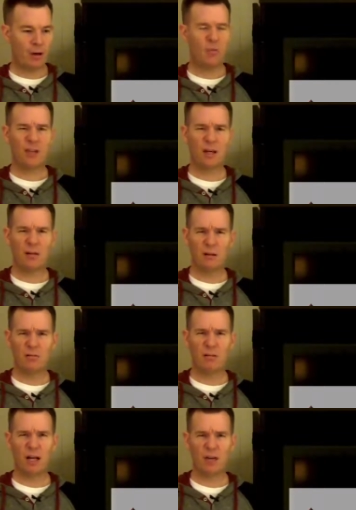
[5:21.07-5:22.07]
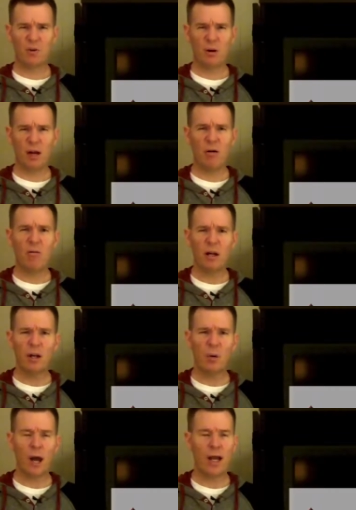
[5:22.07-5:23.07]
Almost like a tornado
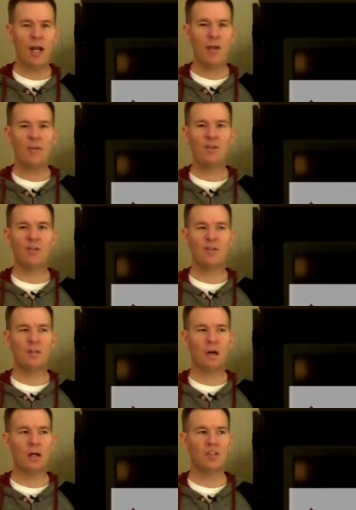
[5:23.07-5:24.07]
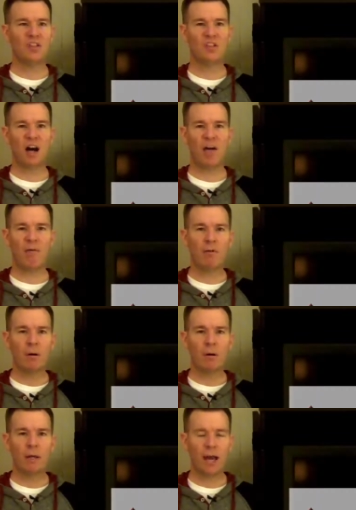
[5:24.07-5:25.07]
in a way. This is stuff.
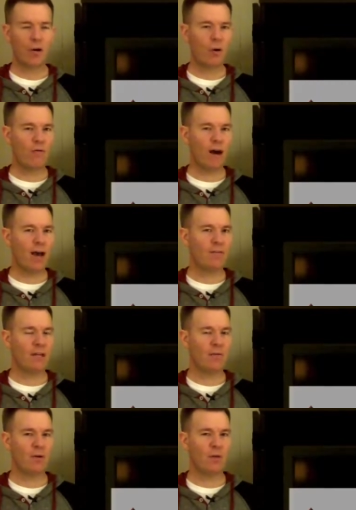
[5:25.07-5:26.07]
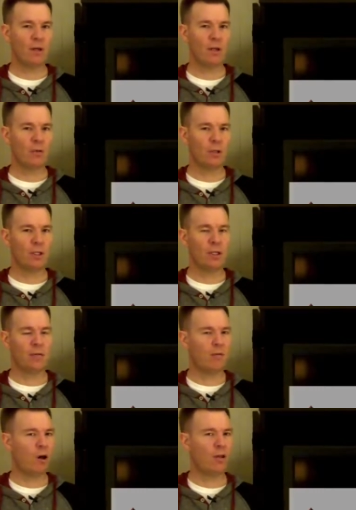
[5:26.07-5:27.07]
Category 5 is everything that really
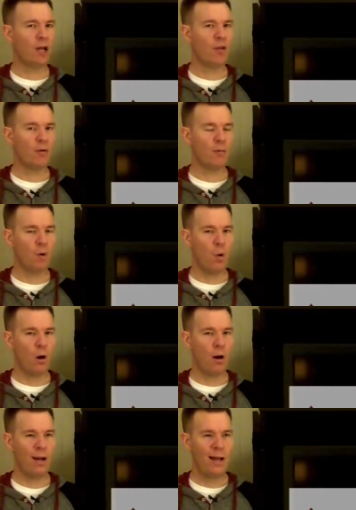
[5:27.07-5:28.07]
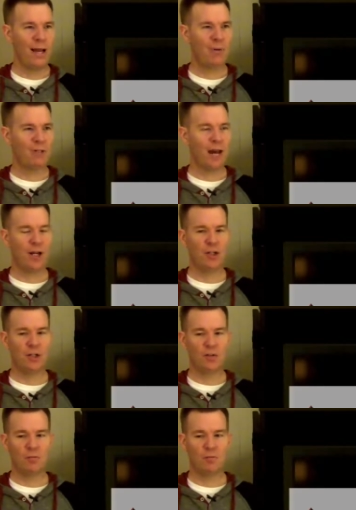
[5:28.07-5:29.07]
didn't fall in the other 4, and it was kind of
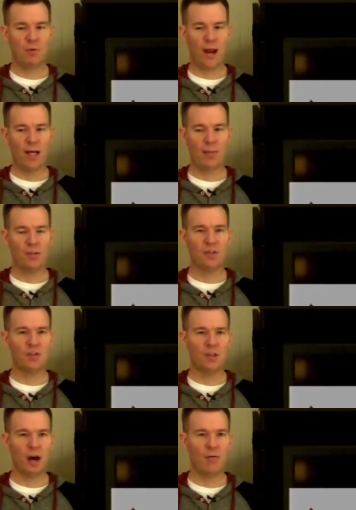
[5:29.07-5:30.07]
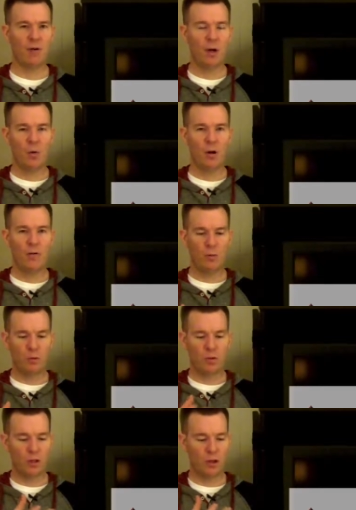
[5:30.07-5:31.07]
just random and stuff. One of
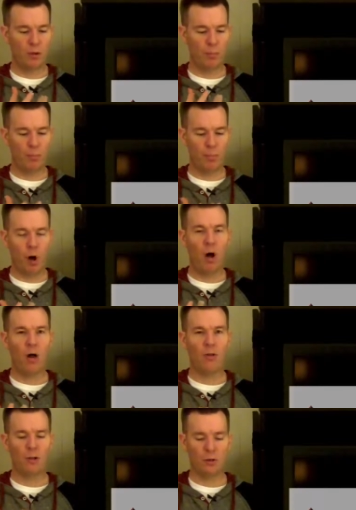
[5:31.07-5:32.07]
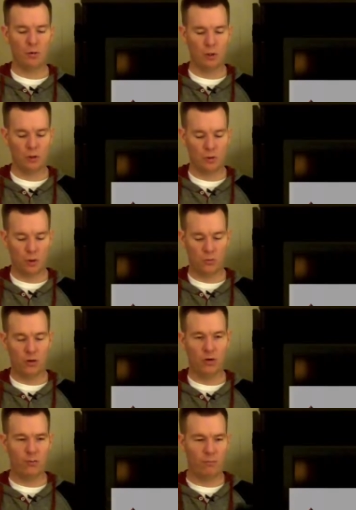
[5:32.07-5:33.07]
them was the little ball that you controlled
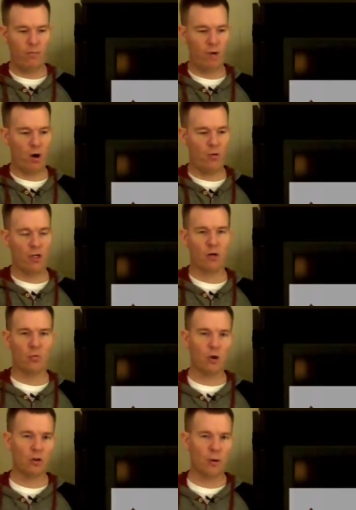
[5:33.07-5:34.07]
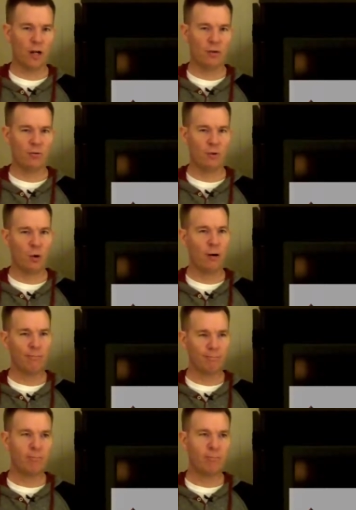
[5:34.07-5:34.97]
with your phone and it rolled around the floor.